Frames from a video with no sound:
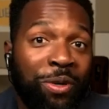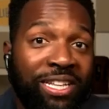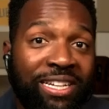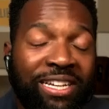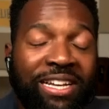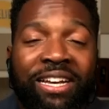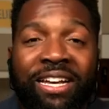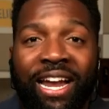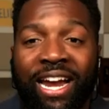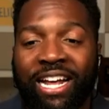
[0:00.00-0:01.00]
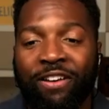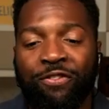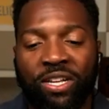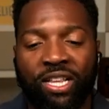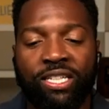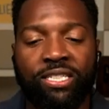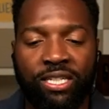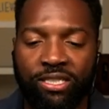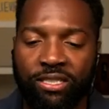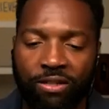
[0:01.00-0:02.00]
it, And I feel a
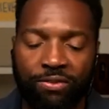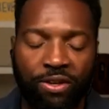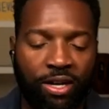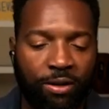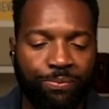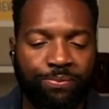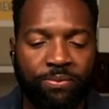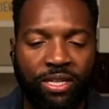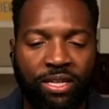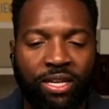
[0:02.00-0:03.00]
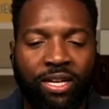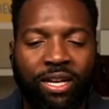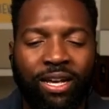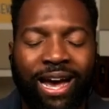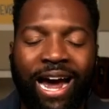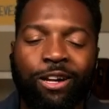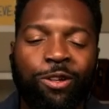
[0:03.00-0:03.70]
sense of, I don't